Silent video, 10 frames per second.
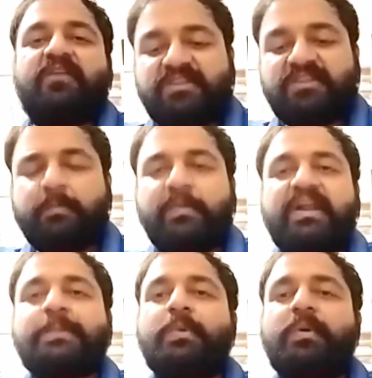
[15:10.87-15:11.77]
when the
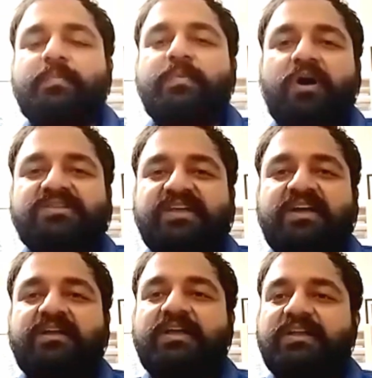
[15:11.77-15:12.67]
building blocks
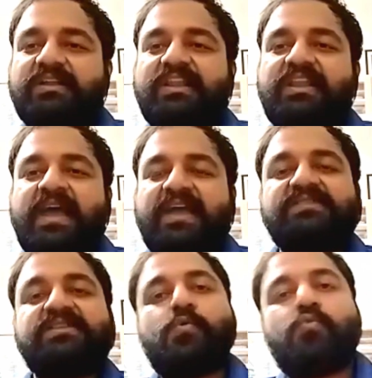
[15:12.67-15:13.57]
are really
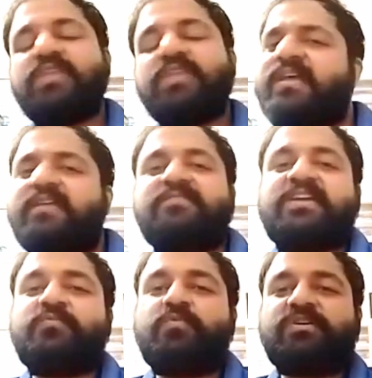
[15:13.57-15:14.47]
nice, then
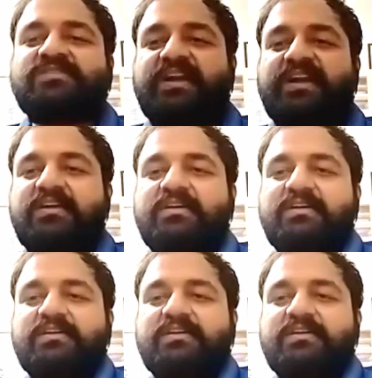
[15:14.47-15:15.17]
everything works right.